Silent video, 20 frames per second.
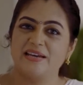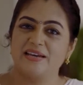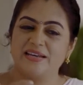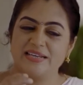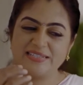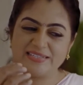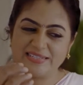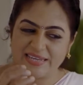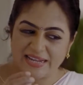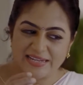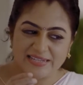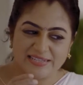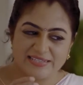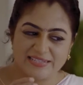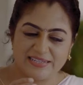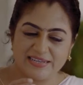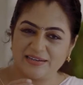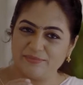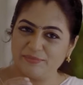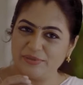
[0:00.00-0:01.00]
Sense
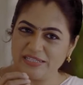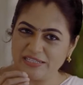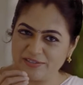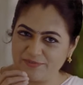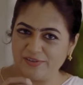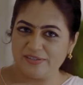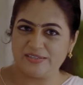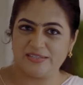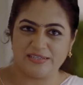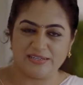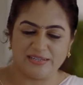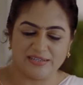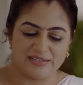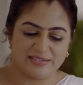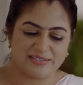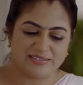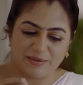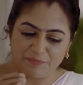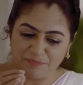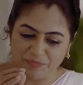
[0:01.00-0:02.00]
here means physical,
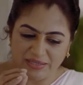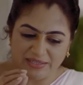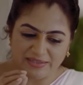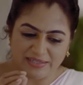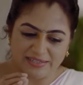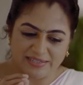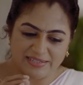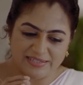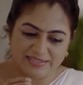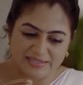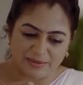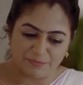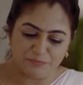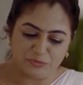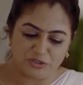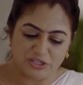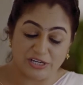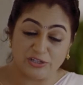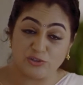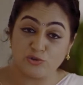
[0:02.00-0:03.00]
something that is
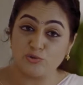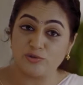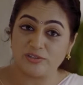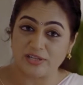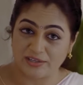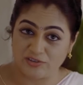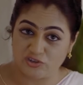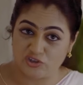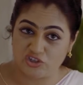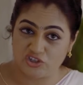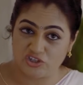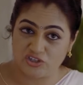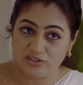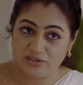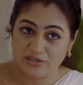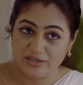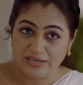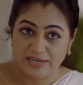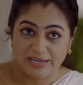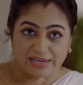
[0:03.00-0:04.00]
subject to touch
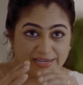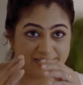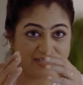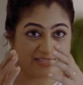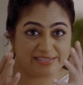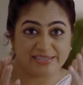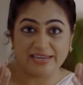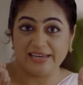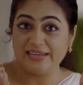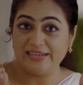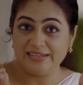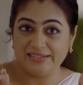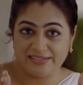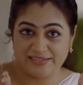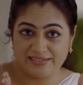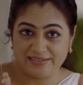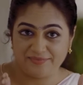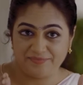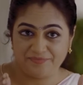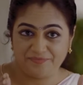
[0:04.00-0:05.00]
and
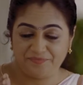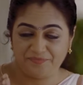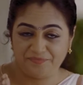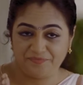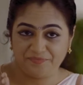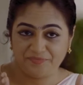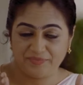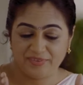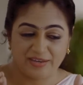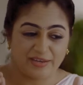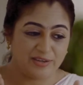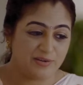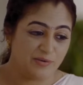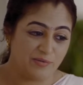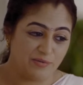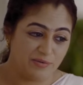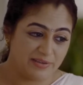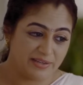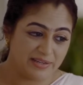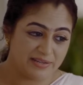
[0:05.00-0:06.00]
sight and
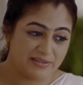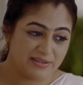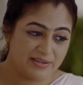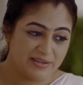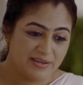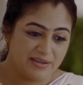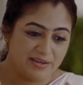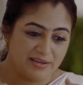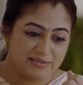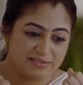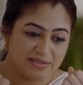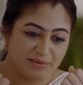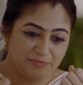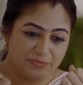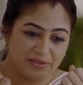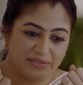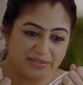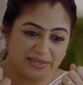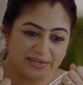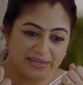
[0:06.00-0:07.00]
all that,
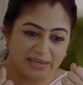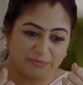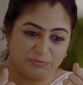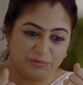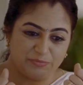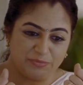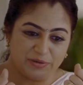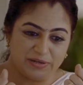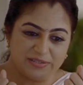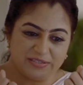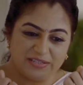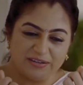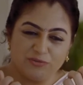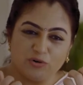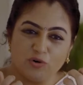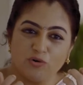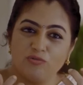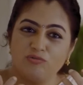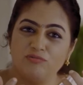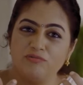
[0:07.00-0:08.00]
something that can be perceived
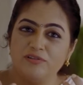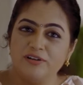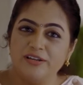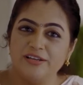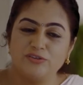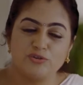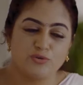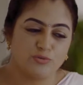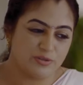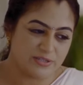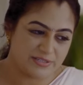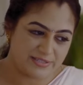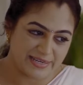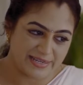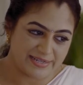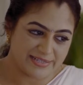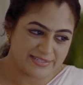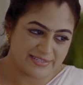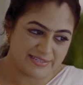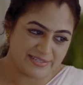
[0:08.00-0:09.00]
only through the
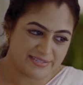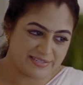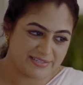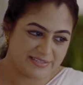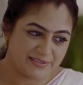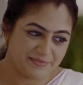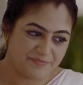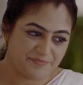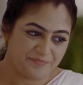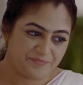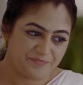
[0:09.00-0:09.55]
senses.